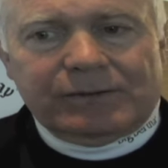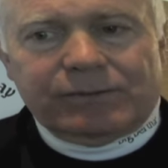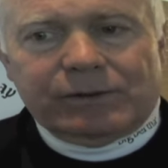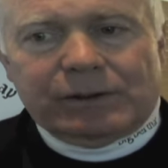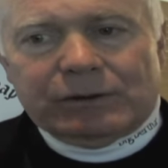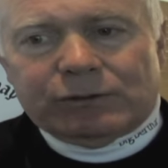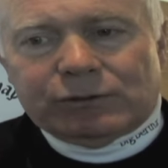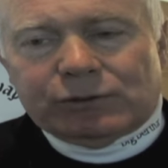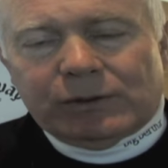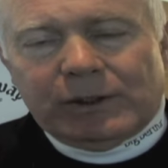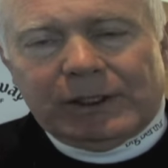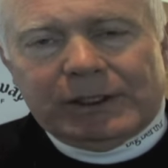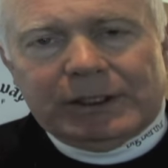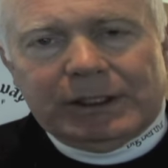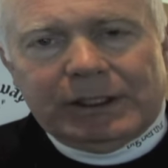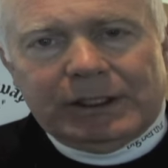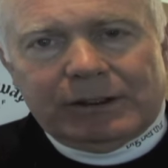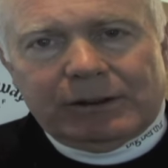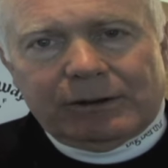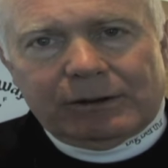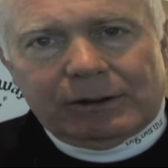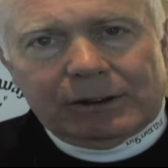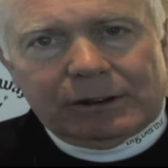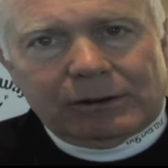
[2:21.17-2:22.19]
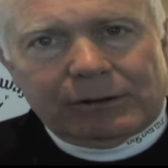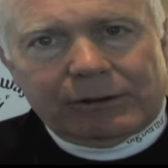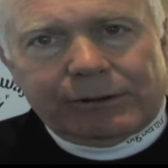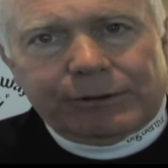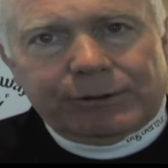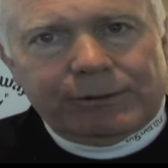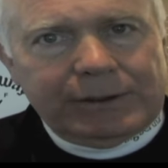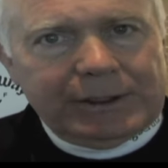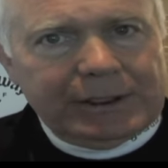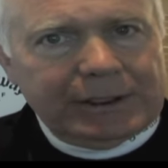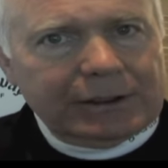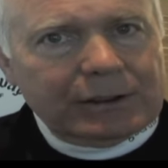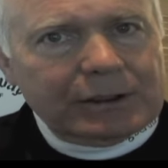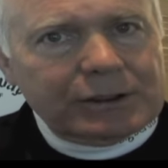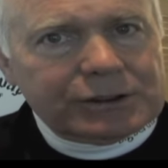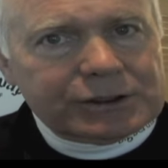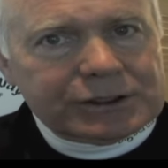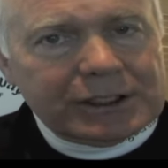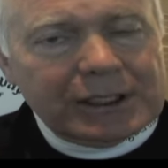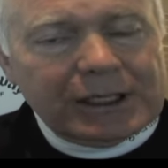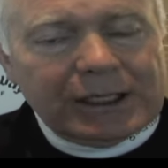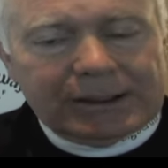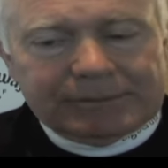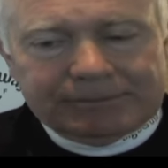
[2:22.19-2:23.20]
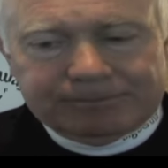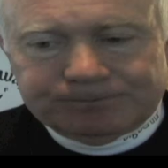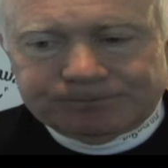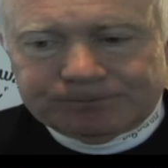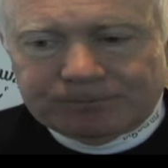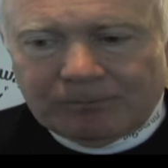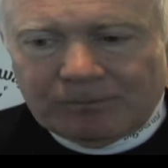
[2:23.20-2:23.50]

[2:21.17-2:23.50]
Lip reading: If they're trying to hit a little 30-yard shot,